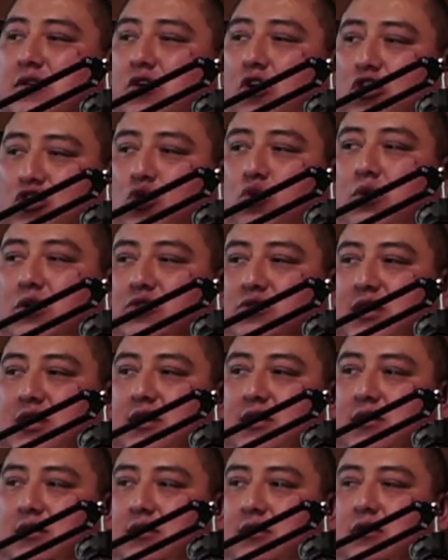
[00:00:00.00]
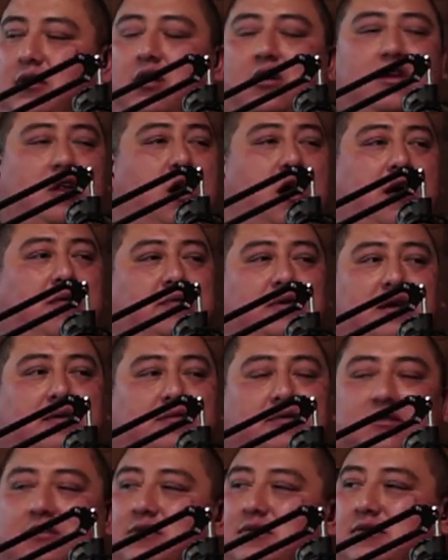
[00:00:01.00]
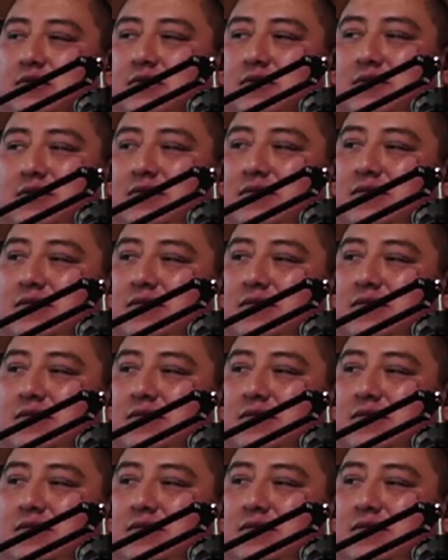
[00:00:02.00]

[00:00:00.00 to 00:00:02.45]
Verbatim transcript: cartoon ones, right? Yeah, the cartoon ones. Oh, yeah, I mean, I mean, yeah. yeah